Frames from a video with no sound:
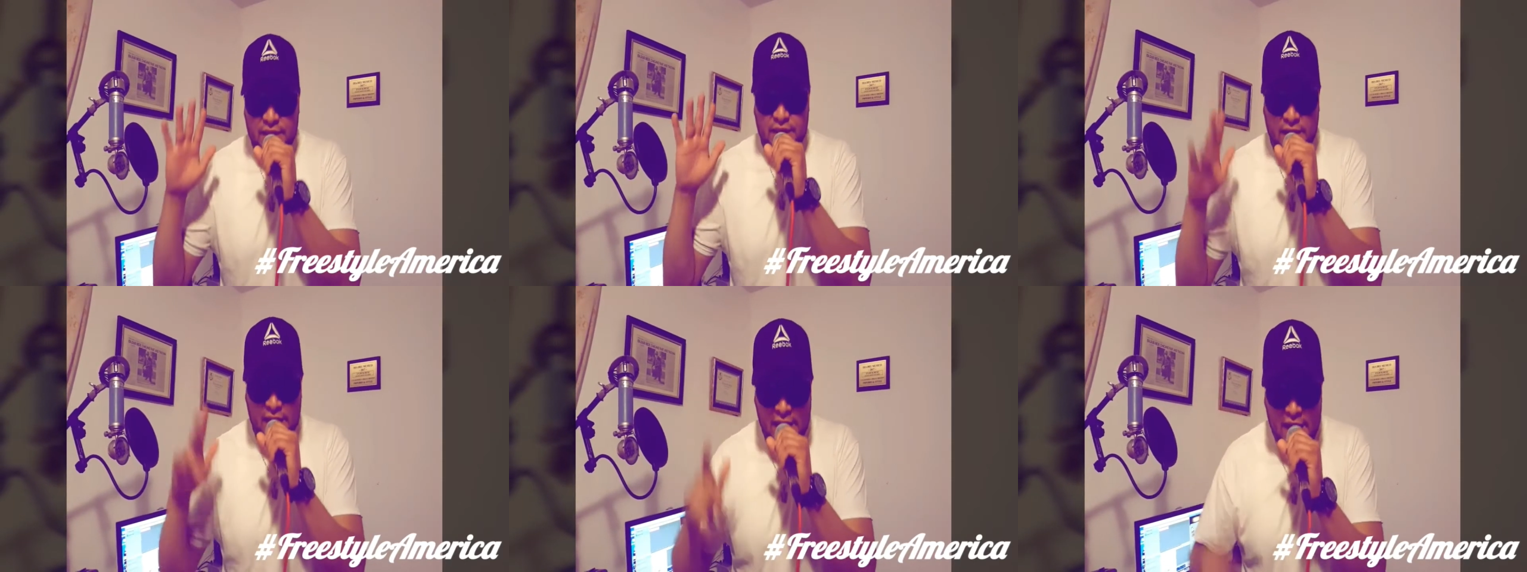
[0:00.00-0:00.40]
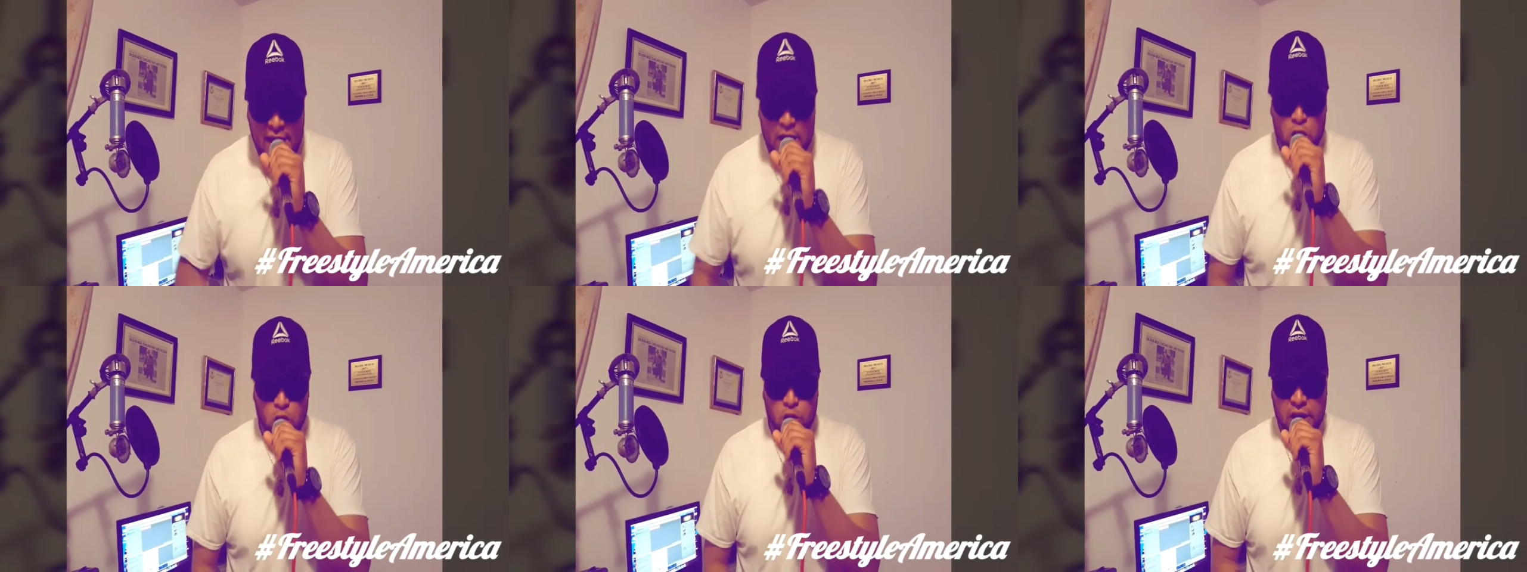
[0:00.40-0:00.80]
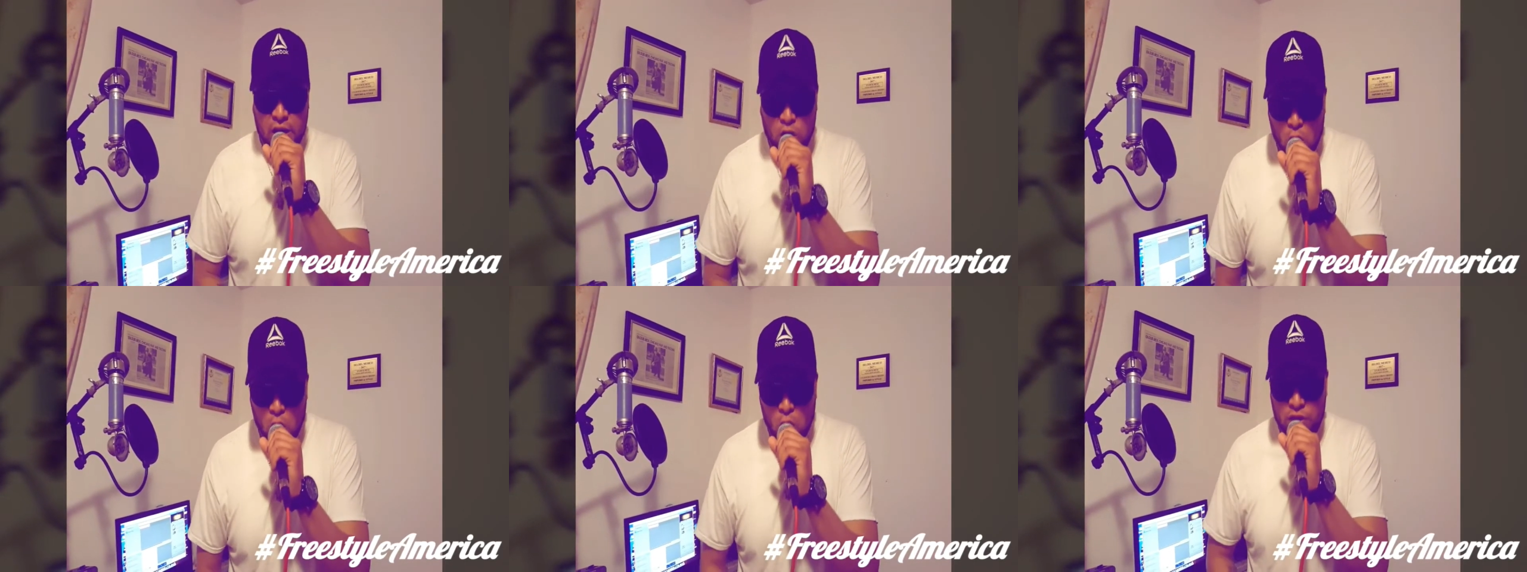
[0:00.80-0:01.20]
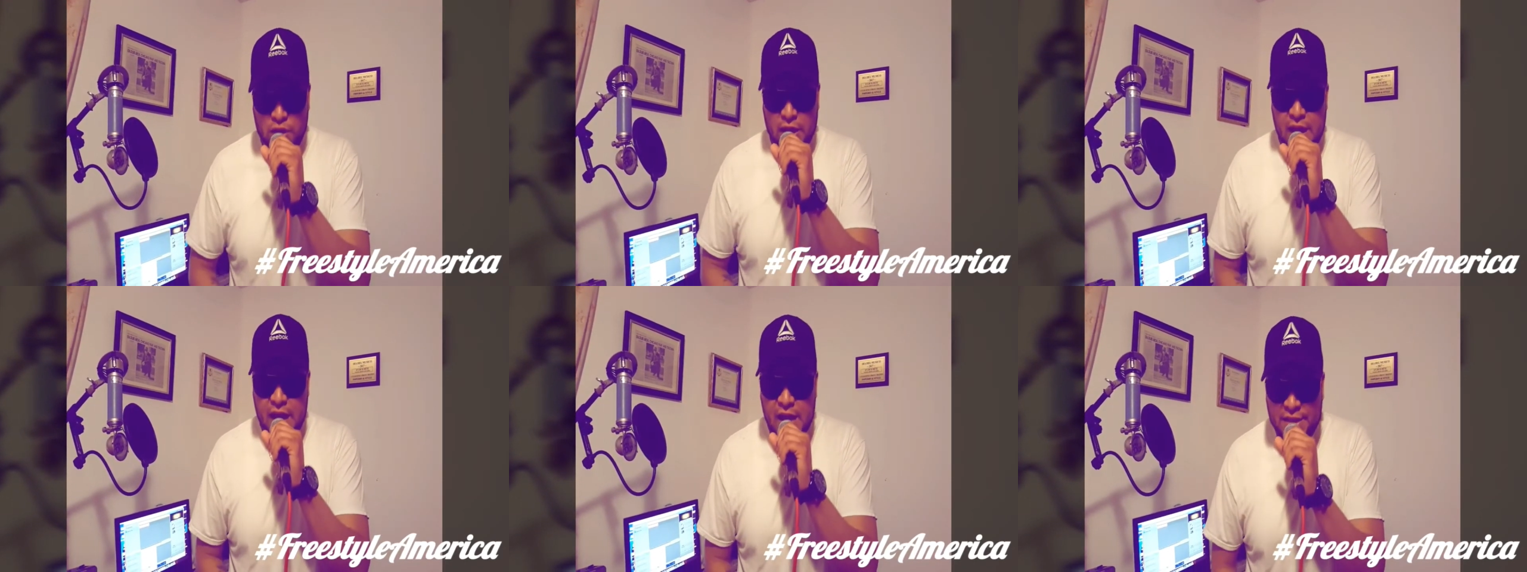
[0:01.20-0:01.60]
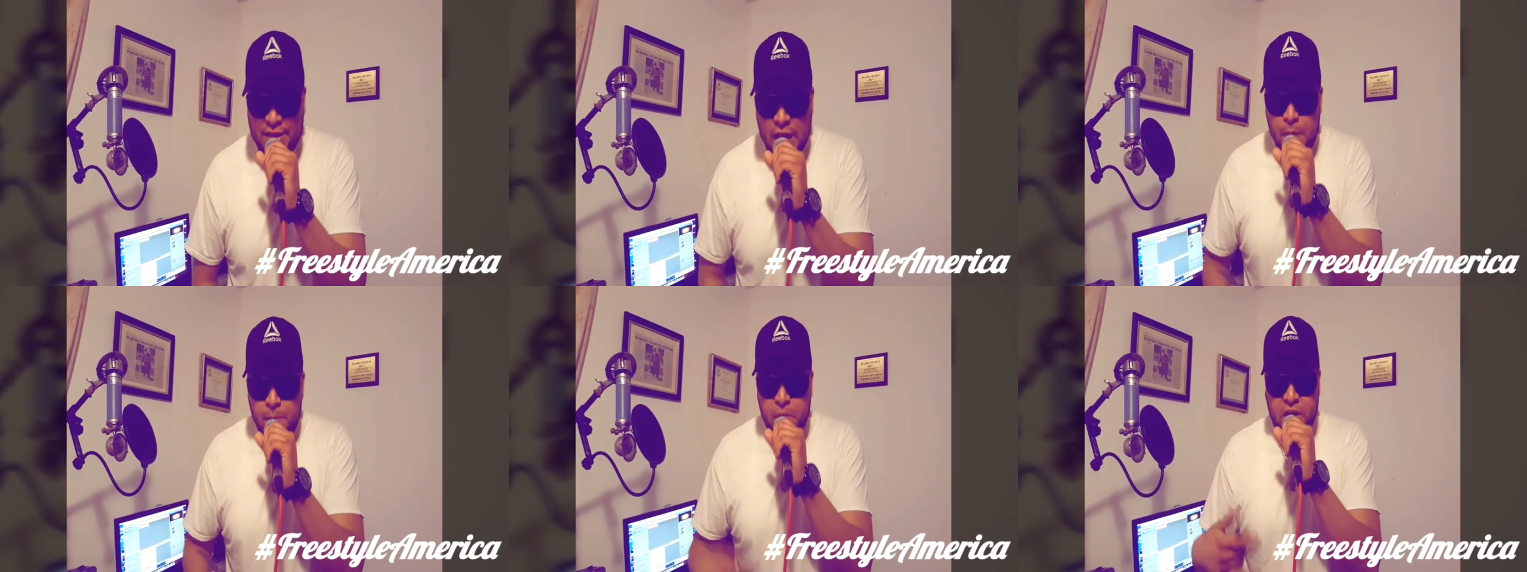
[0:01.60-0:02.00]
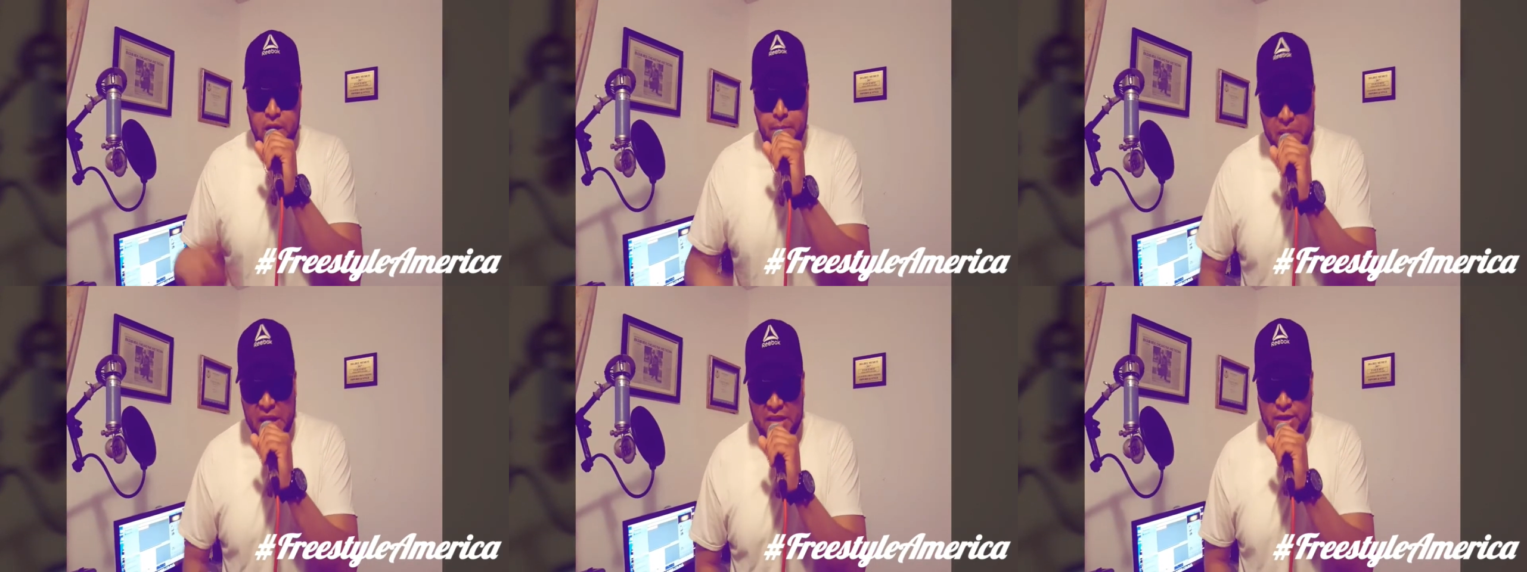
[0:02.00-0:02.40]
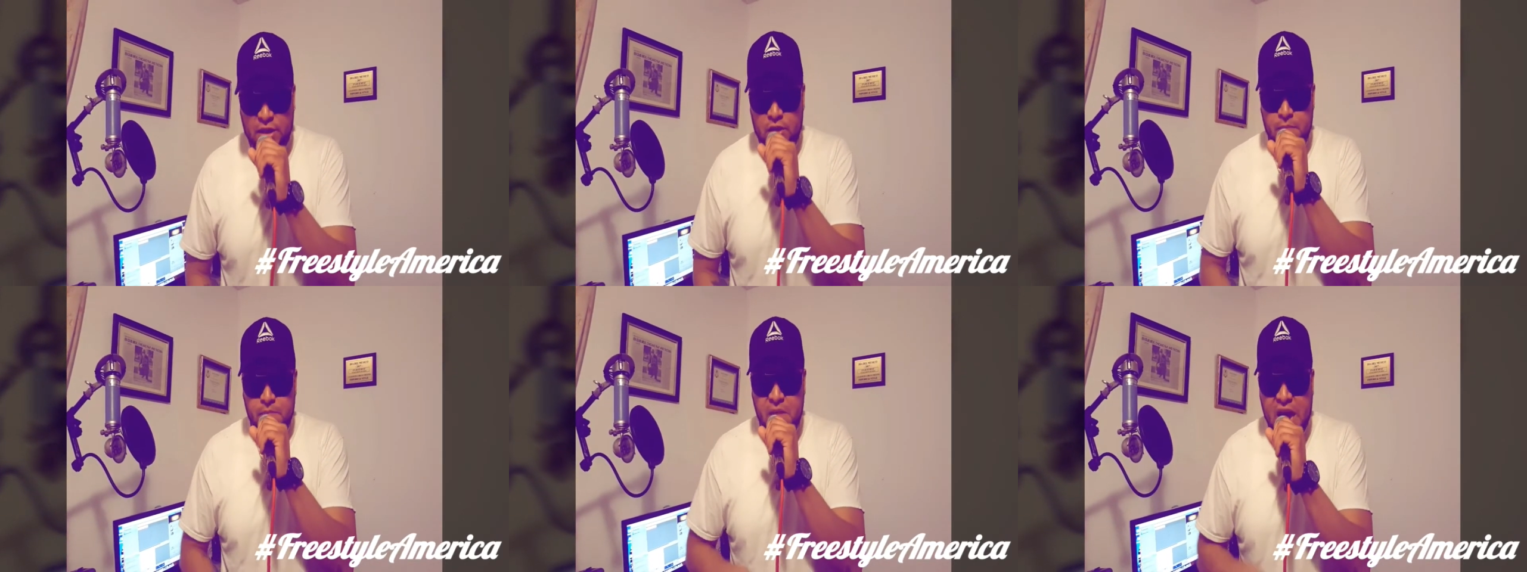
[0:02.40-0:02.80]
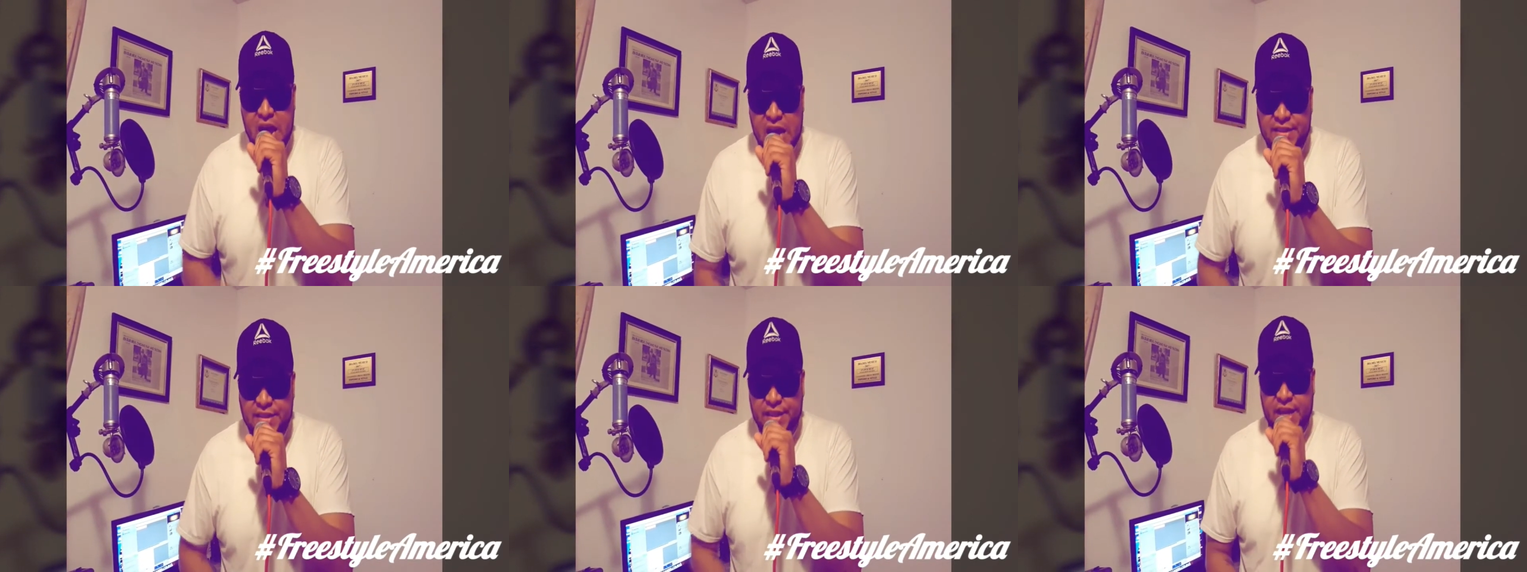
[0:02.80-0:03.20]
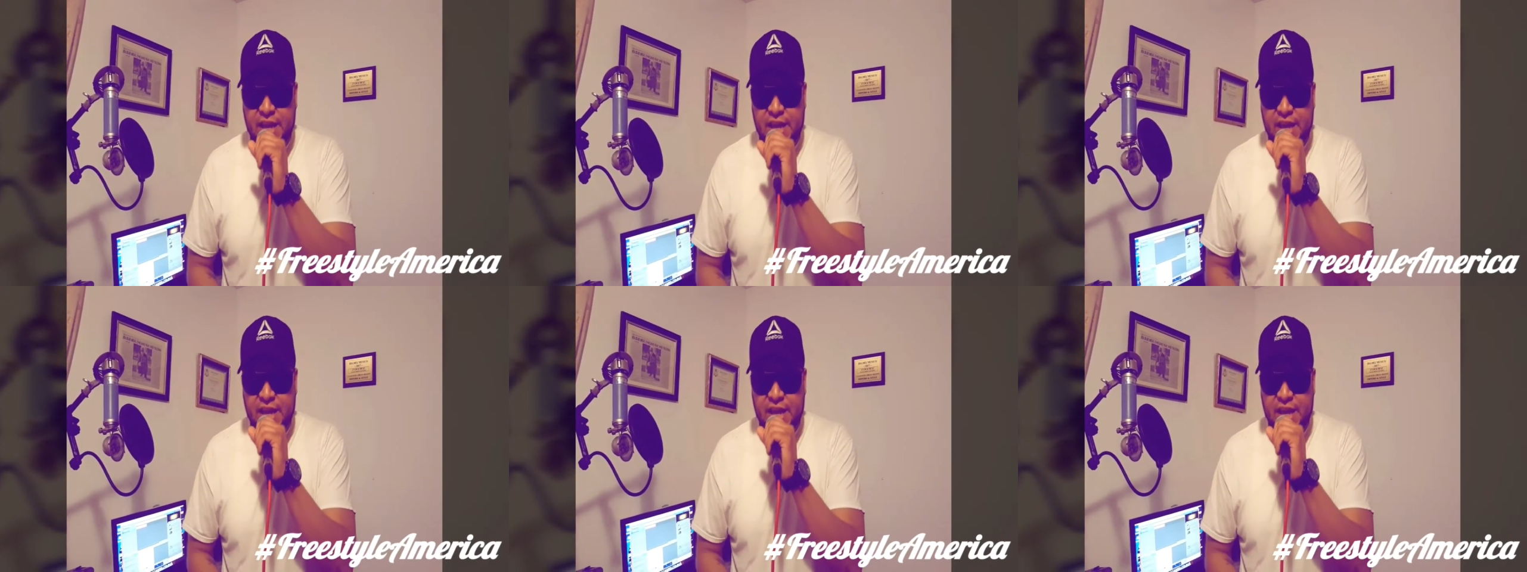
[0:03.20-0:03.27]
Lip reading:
Nobody's mouth can be seen.